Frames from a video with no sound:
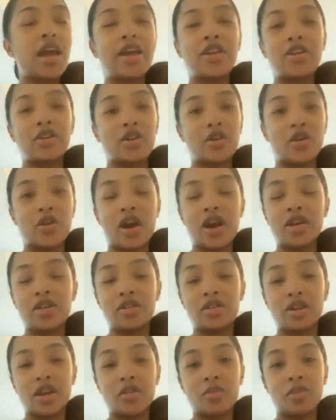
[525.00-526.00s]
I don't know. I
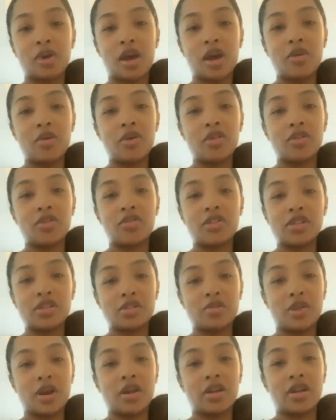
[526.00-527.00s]
don't I'm I'm on the
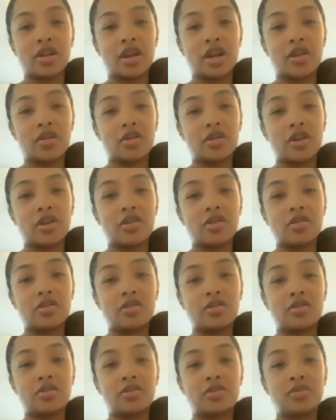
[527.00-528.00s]
fence about it. I don't know.
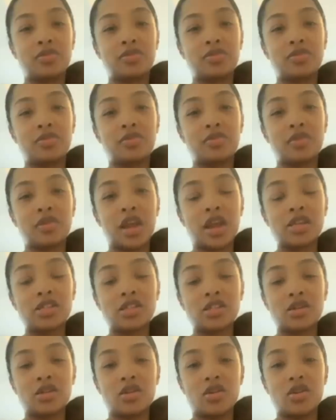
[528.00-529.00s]
I
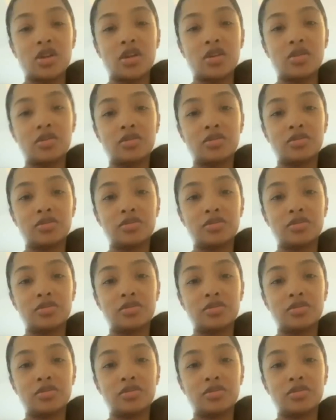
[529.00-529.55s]
still don't know.